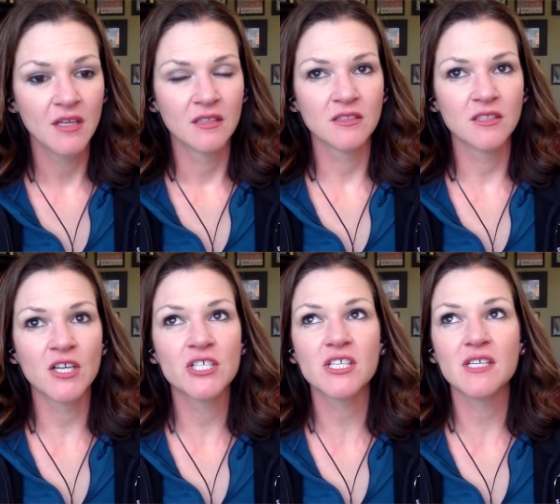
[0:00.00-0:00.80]

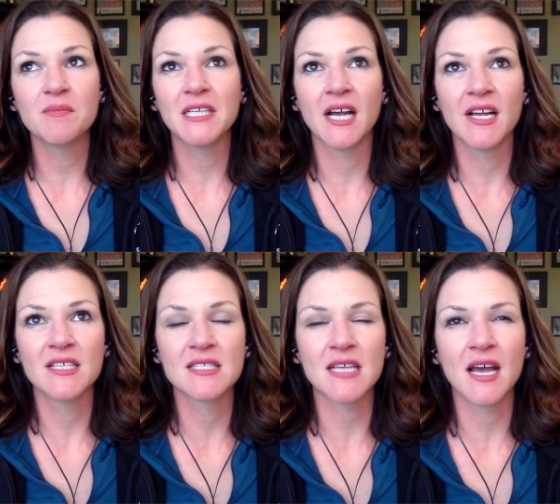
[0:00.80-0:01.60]
largely
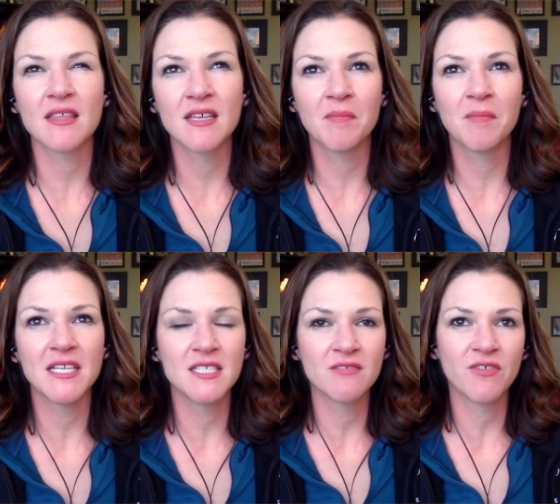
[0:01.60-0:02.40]
because I think my
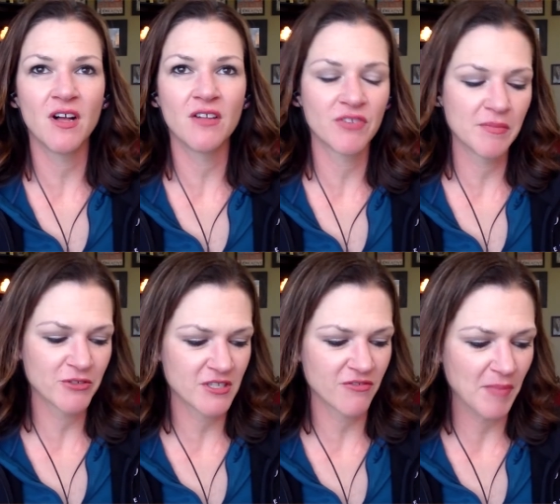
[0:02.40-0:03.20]
default for most
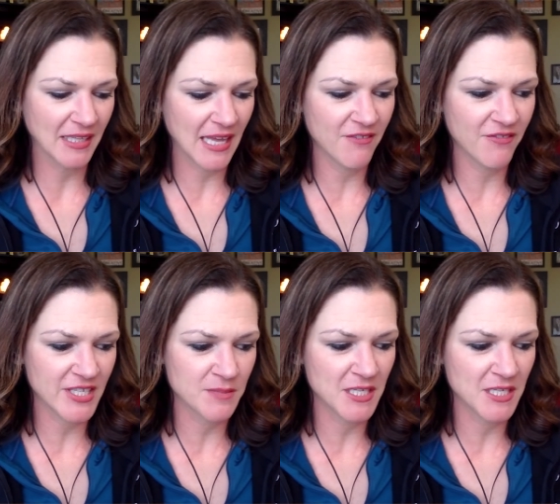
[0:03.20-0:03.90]
of my life has been